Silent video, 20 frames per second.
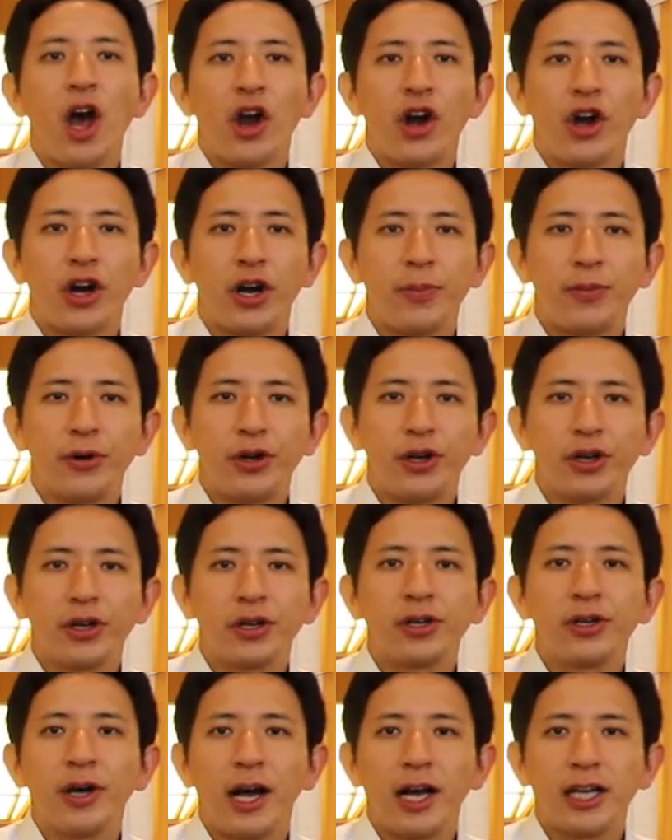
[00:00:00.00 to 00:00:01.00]
Her
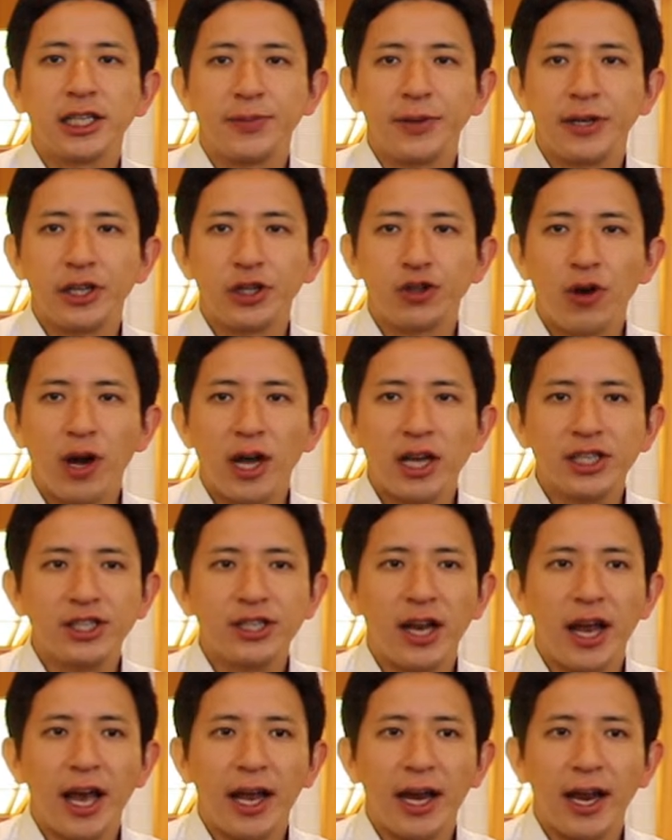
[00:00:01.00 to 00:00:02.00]
book has been
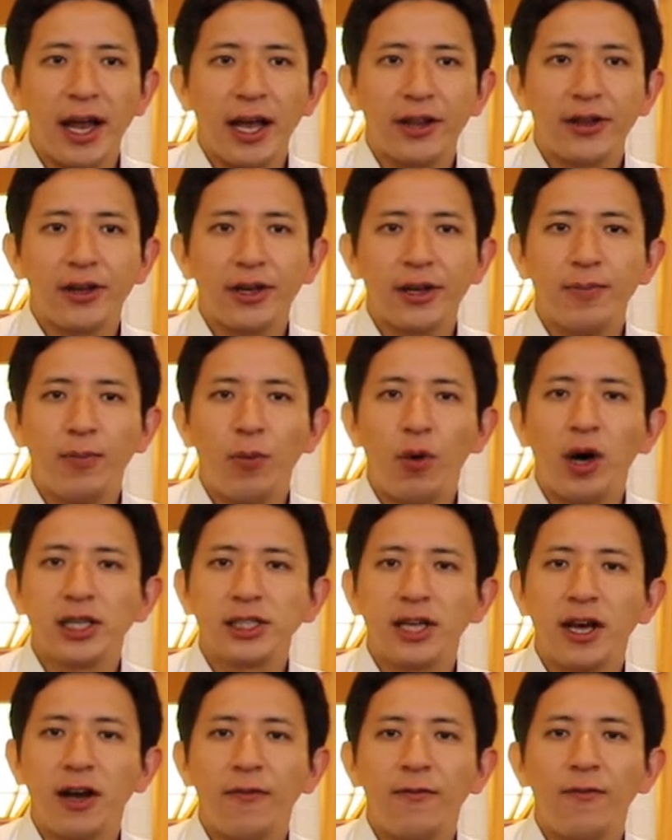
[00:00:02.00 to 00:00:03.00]
translated in more
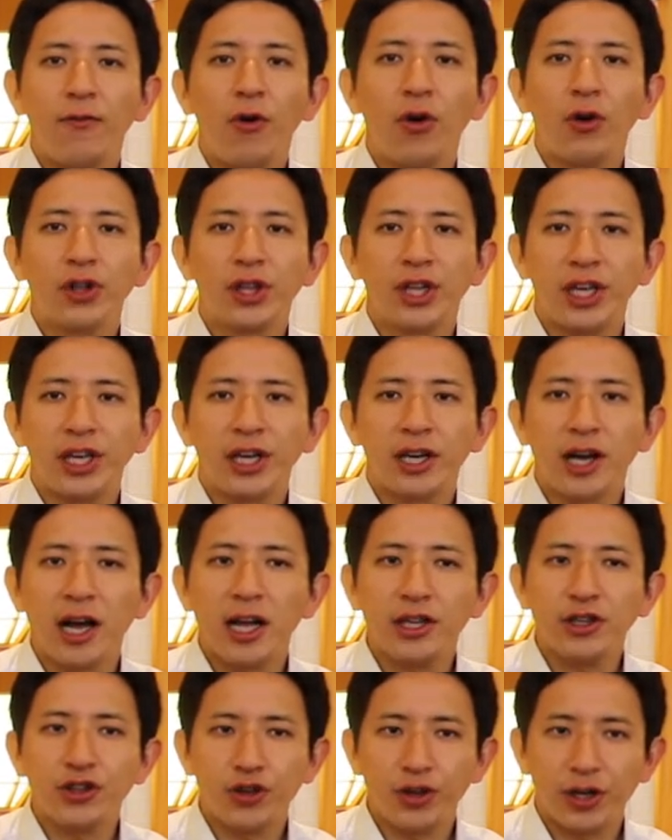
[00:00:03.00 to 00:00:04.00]
than 40
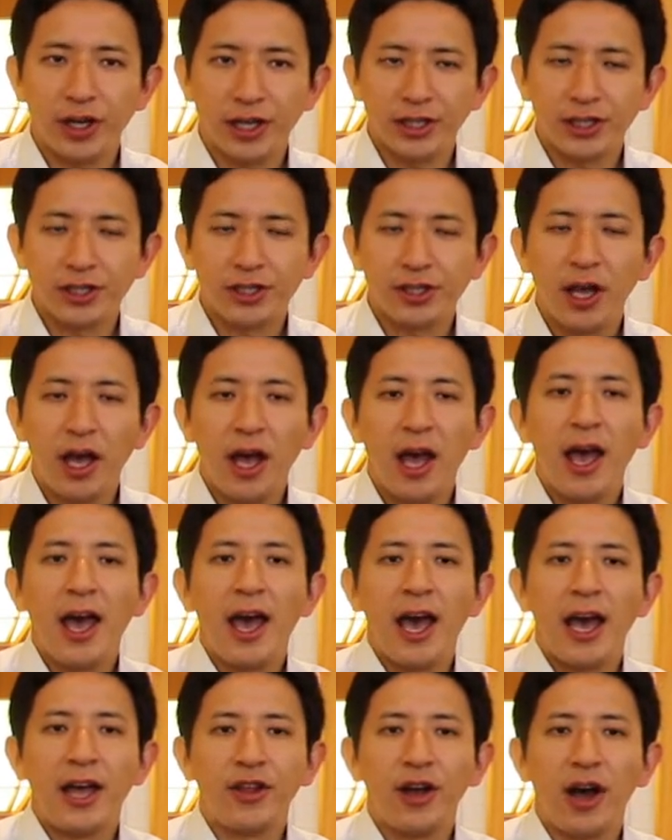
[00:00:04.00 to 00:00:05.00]
countries
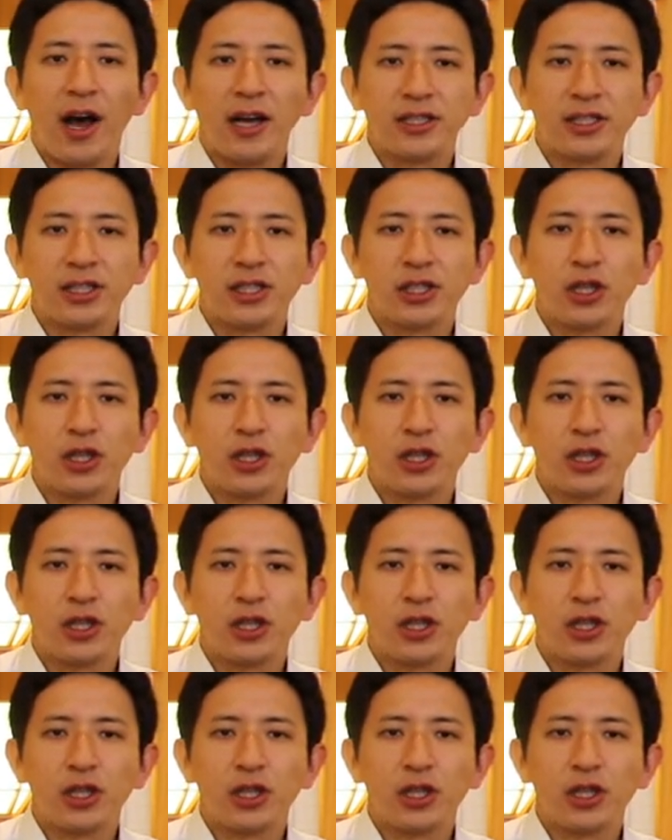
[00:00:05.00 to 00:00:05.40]
and has